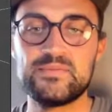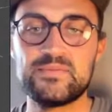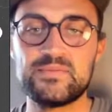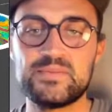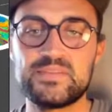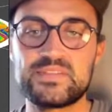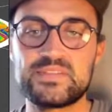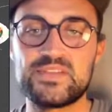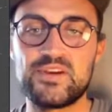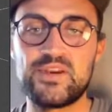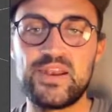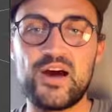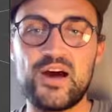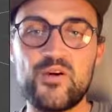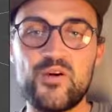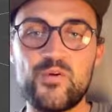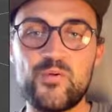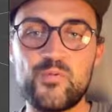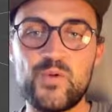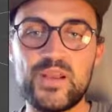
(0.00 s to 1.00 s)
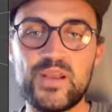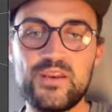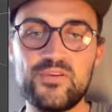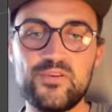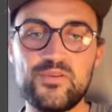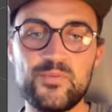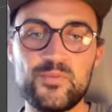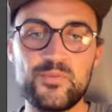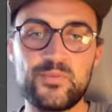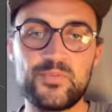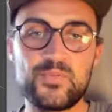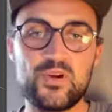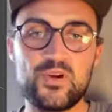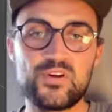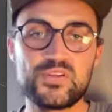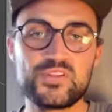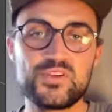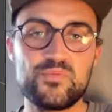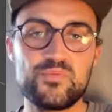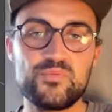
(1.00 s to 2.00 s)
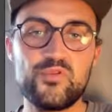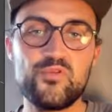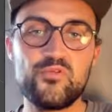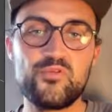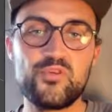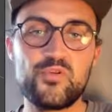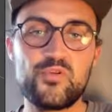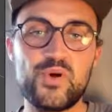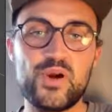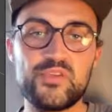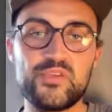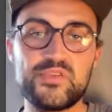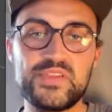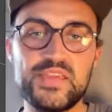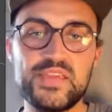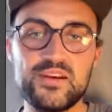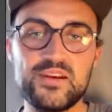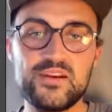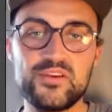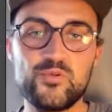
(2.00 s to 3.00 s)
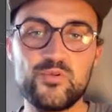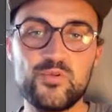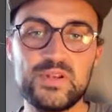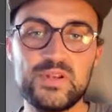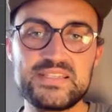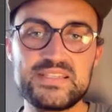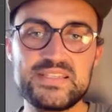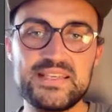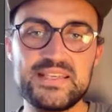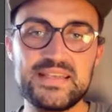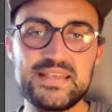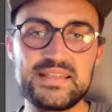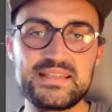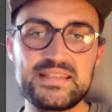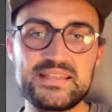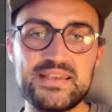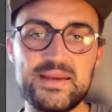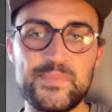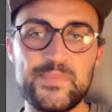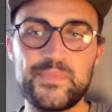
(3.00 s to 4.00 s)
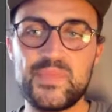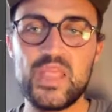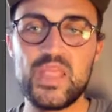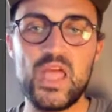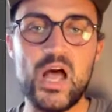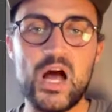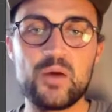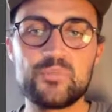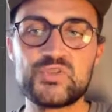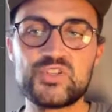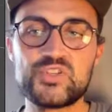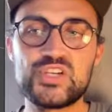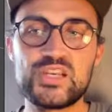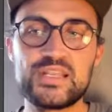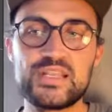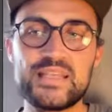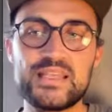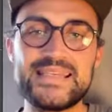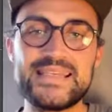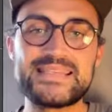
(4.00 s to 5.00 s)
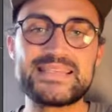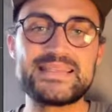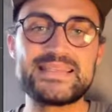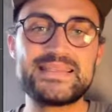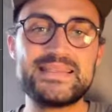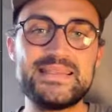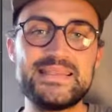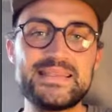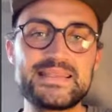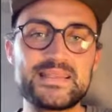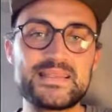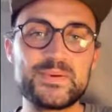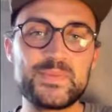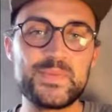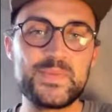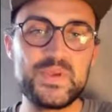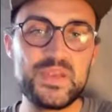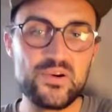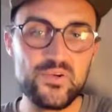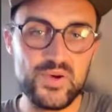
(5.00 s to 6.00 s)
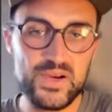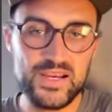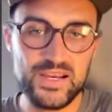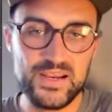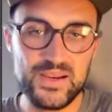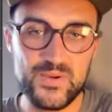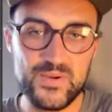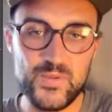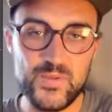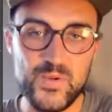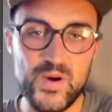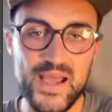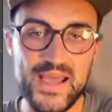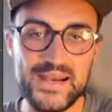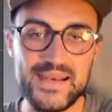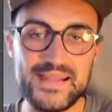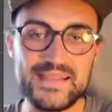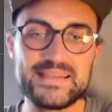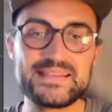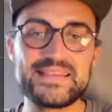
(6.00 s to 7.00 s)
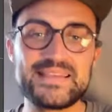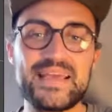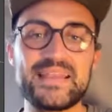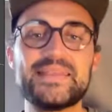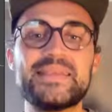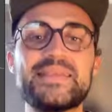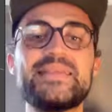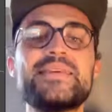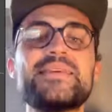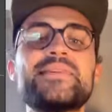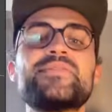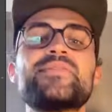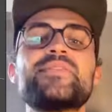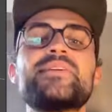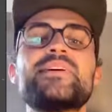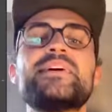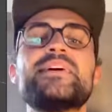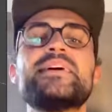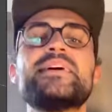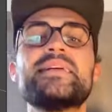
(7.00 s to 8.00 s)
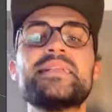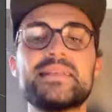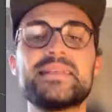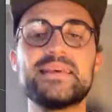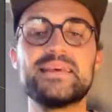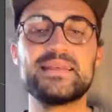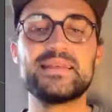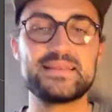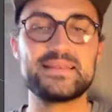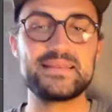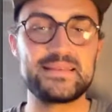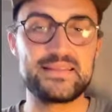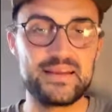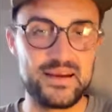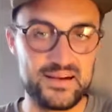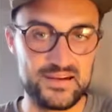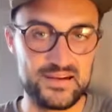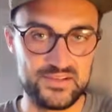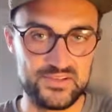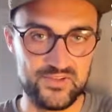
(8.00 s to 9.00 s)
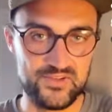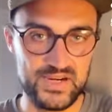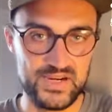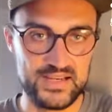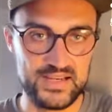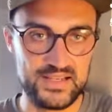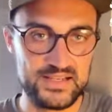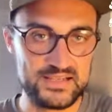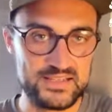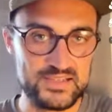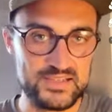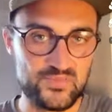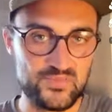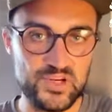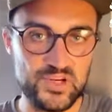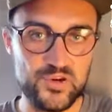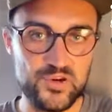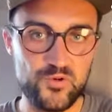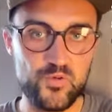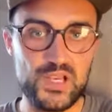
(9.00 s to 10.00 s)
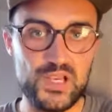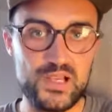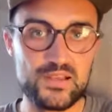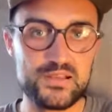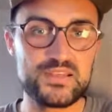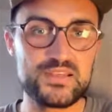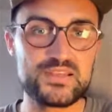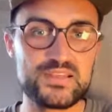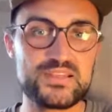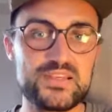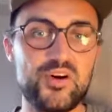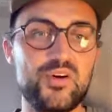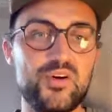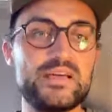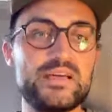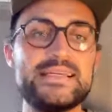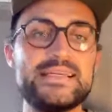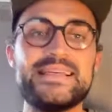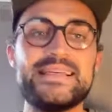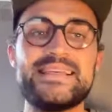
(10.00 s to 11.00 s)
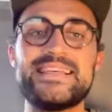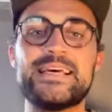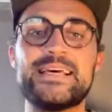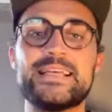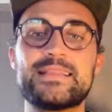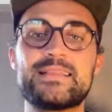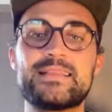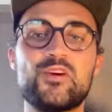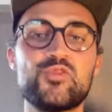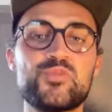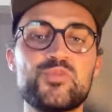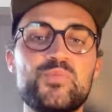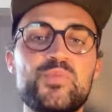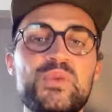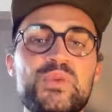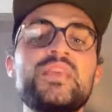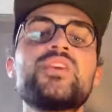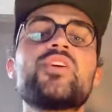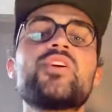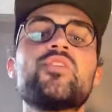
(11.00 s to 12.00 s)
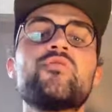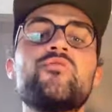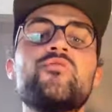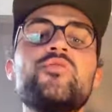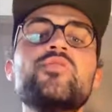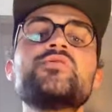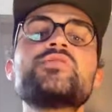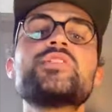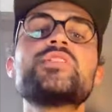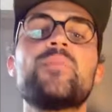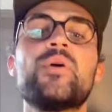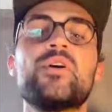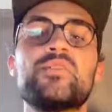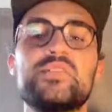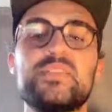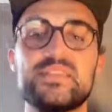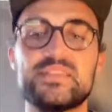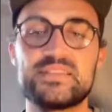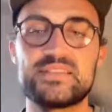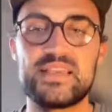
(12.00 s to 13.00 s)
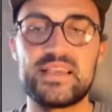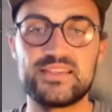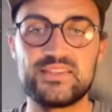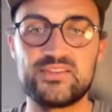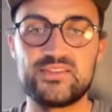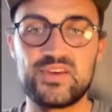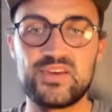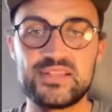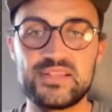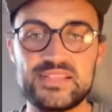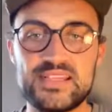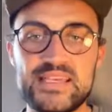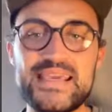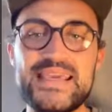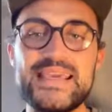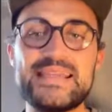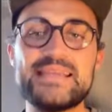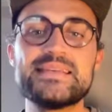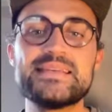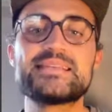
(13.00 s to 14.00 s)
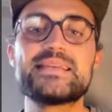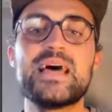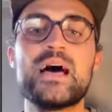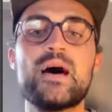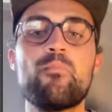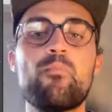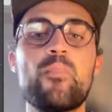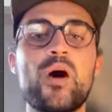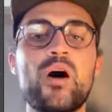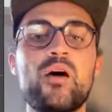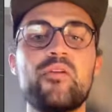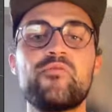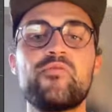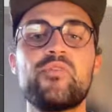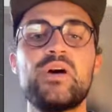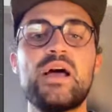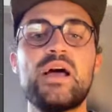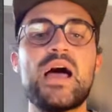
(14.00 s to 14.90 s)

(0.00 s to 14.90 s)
So now when you also move around here, you will see that the object is disappearing when it is underneath the target tracker. This is pretty weird, so yeah, don't be confused about this. As you can see, it is above